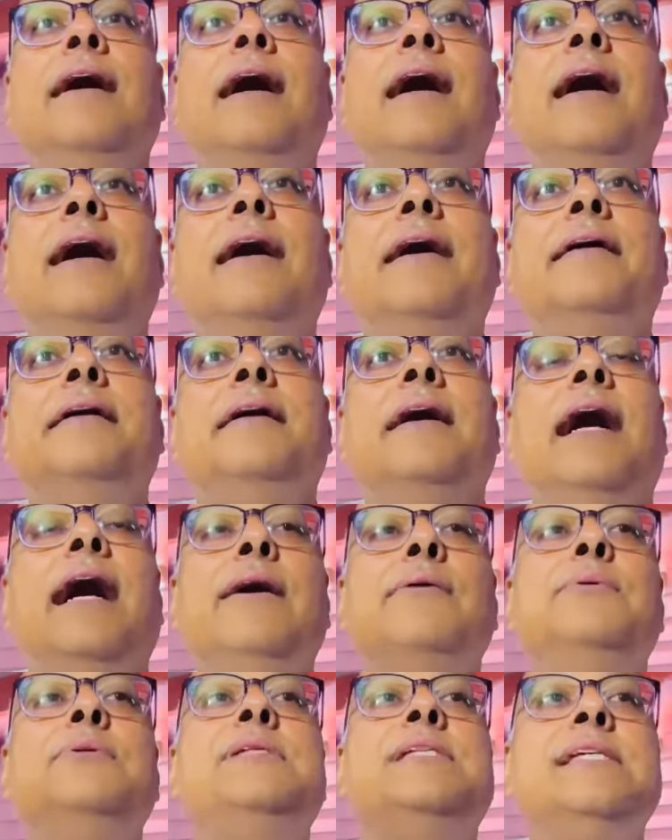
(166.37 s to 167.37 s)
And
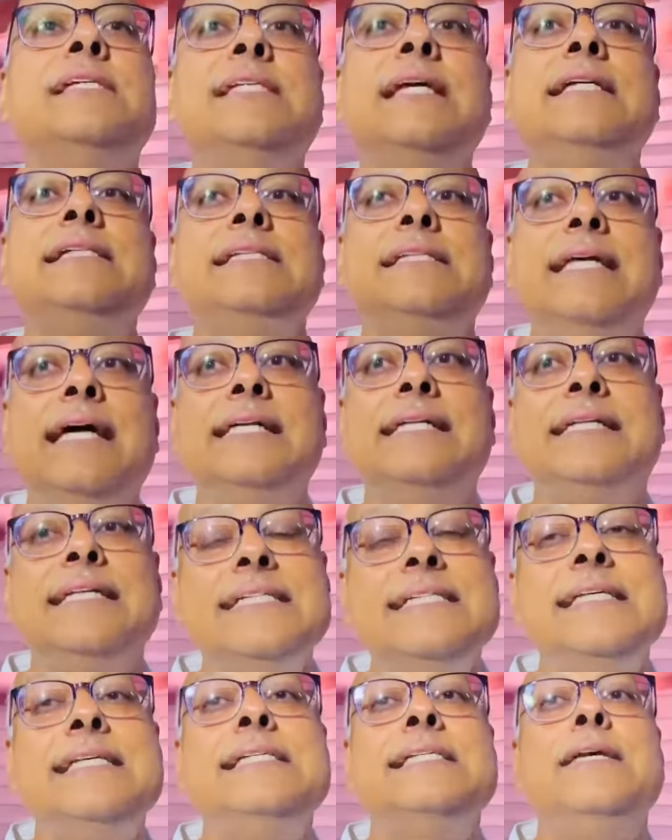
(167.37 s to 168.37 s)
I would suggest that
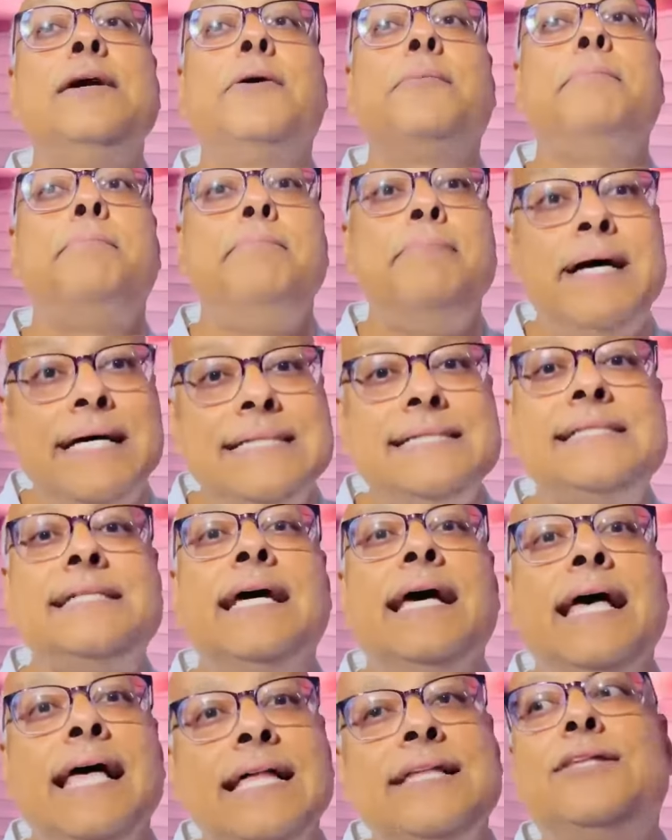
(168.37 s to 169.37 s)
this is your best
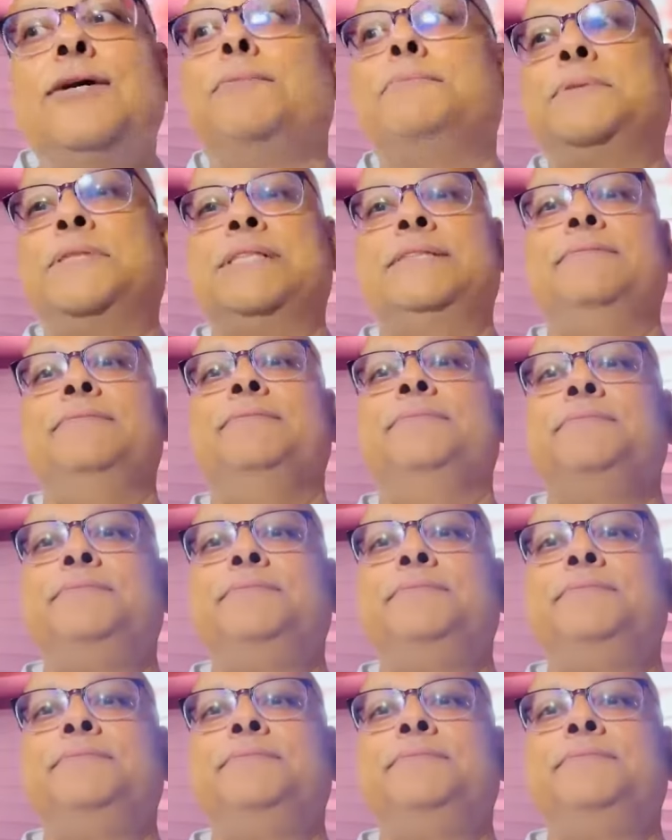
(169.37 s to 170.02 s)
health option.